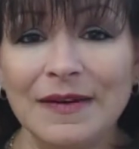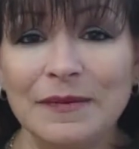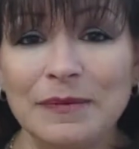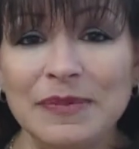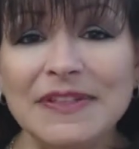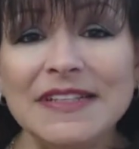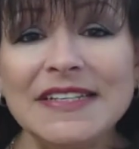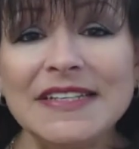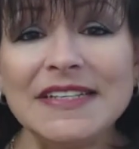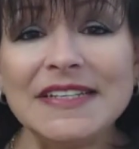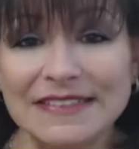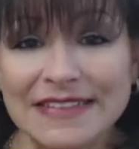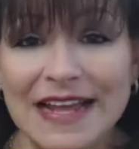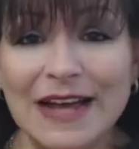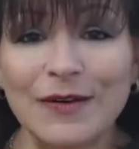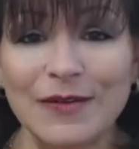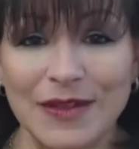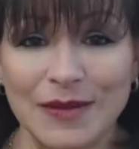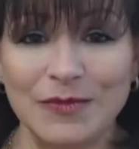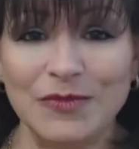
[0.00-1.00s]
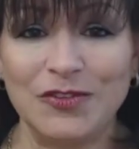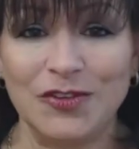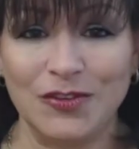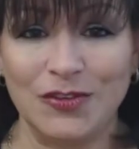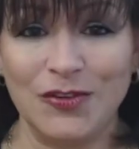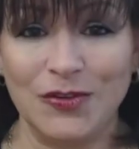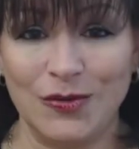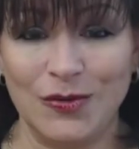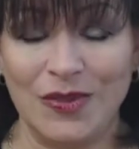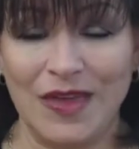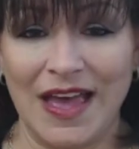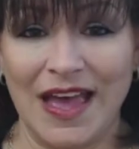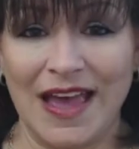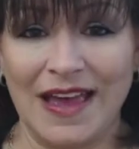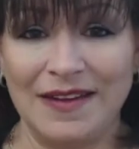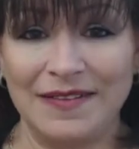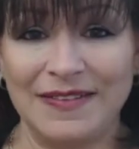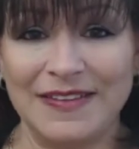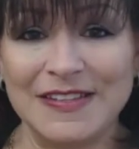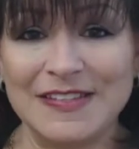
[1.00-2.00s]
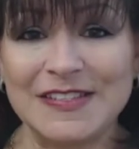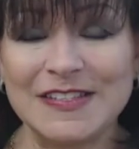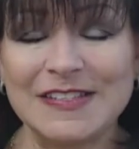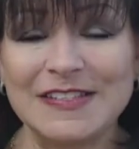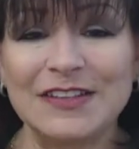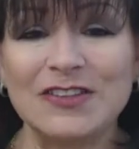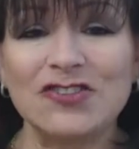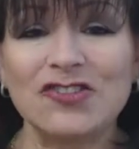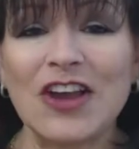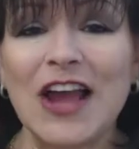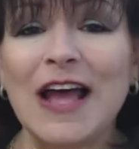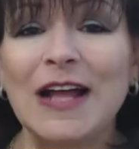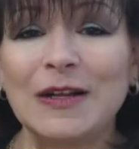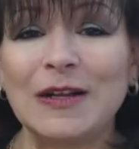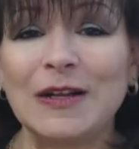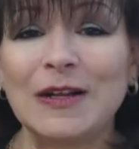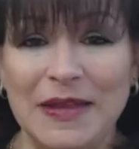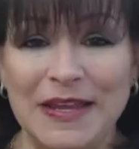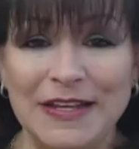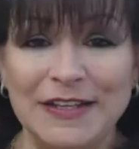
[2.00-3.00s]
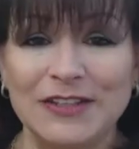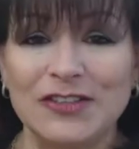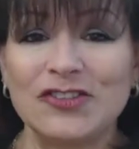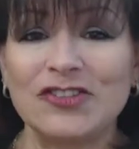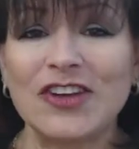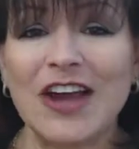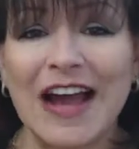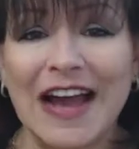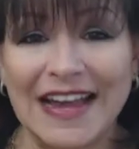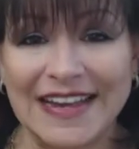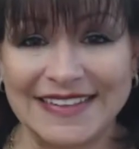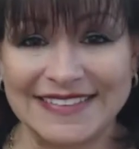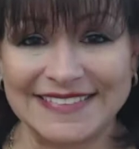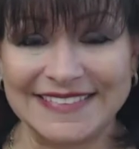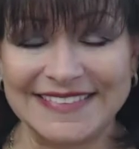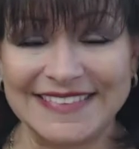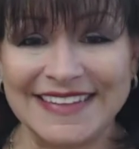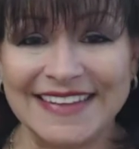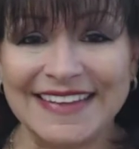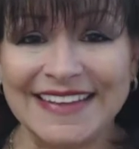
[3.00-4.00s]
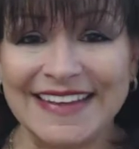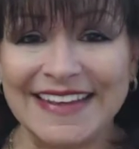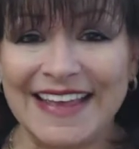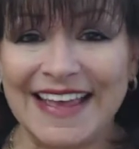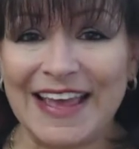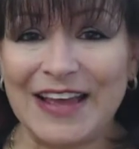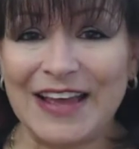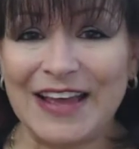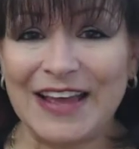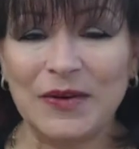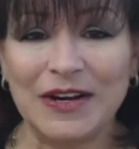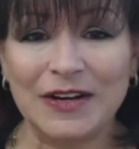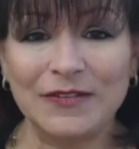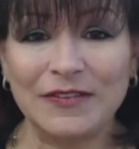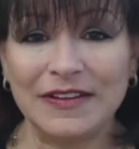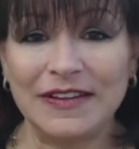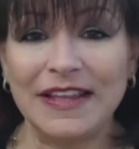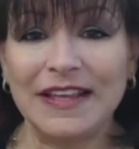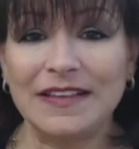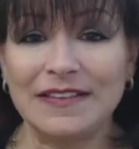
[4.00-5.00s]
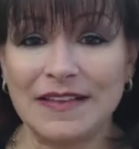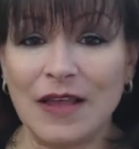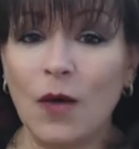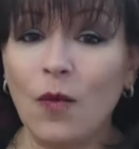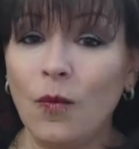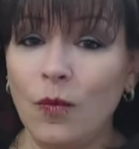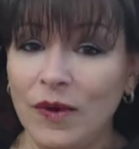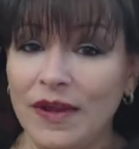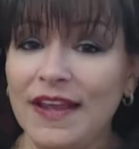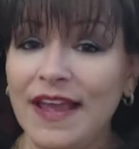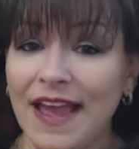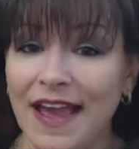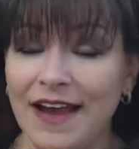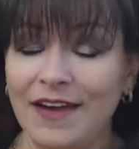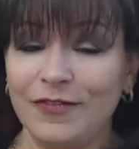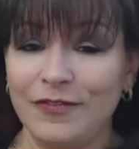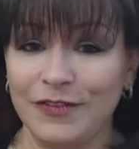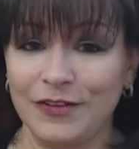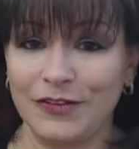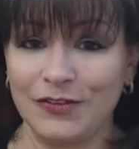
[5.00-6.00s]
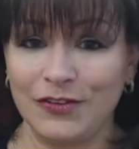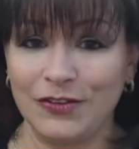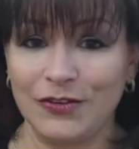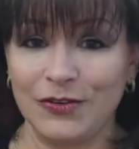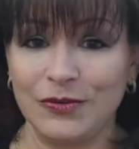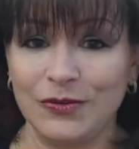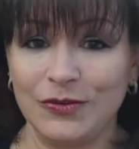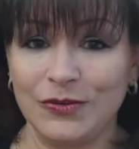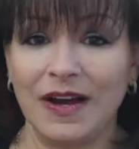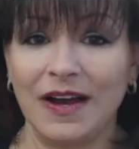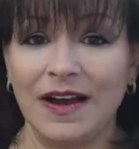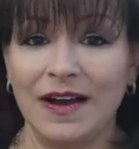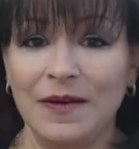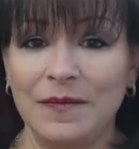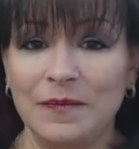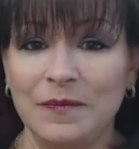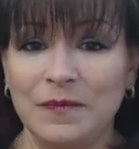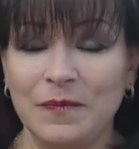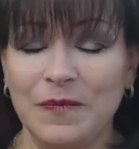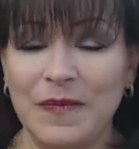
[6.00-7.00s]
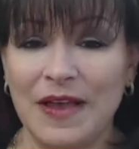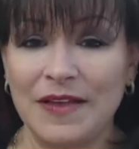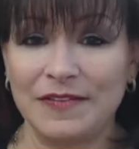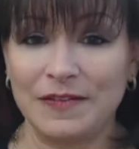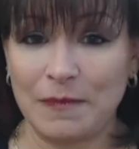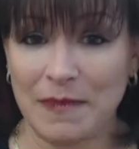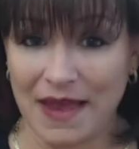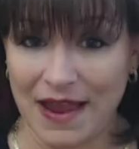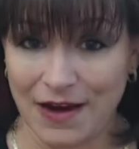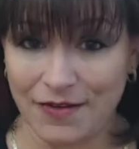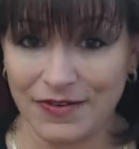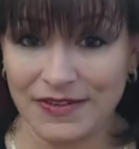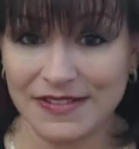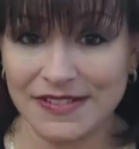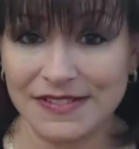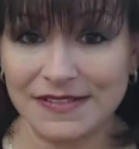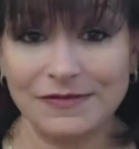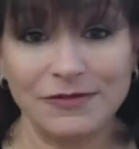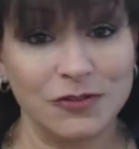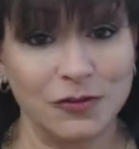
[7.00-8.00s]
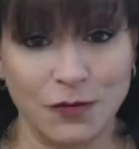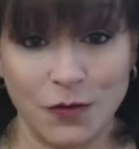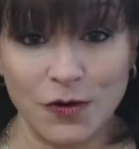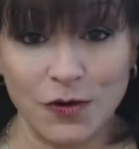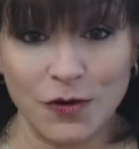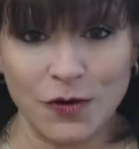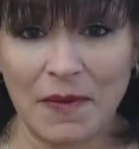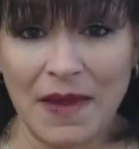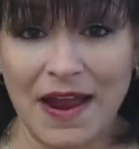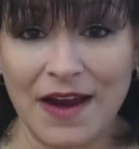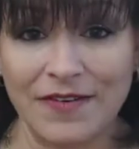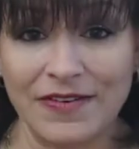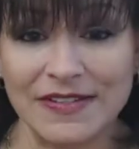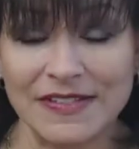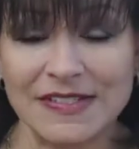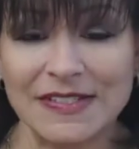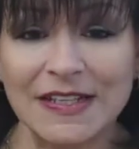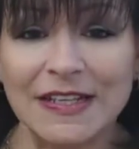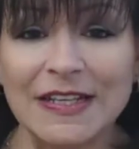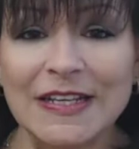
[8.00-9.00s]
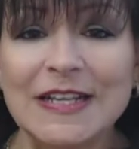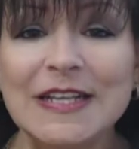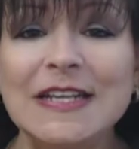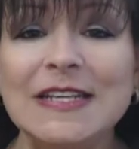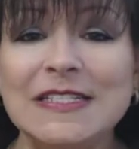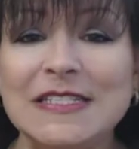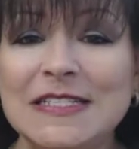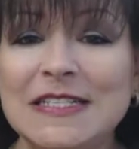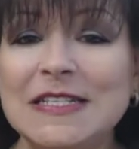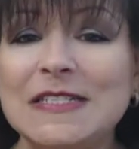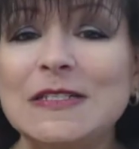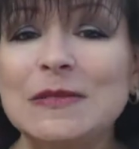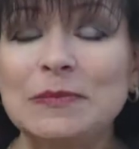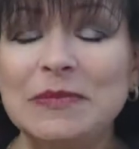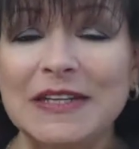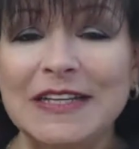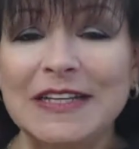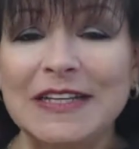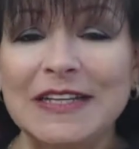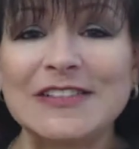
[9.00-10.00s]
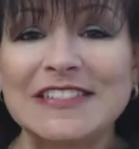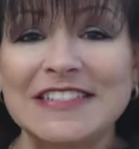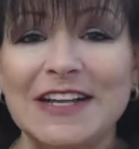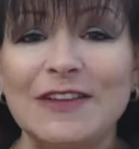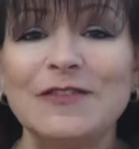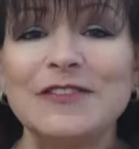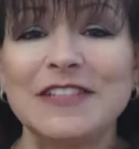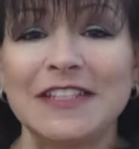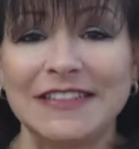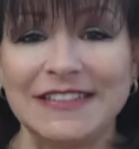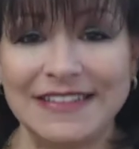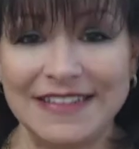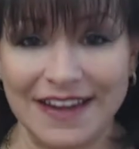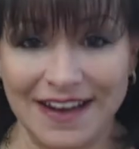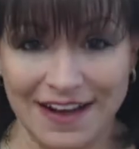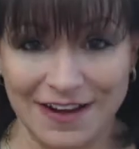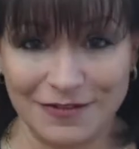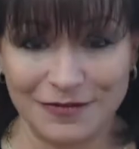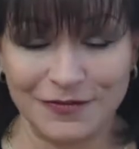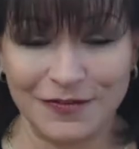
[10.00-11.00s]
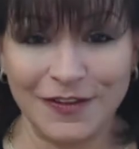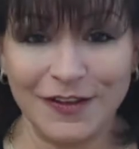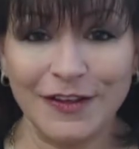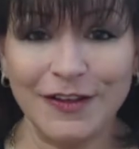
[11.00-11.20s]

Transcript: please allow them to do that. This is a child being a child. And one of the things that we have to do um, as parents, divorced parents, is discipline ourselves enough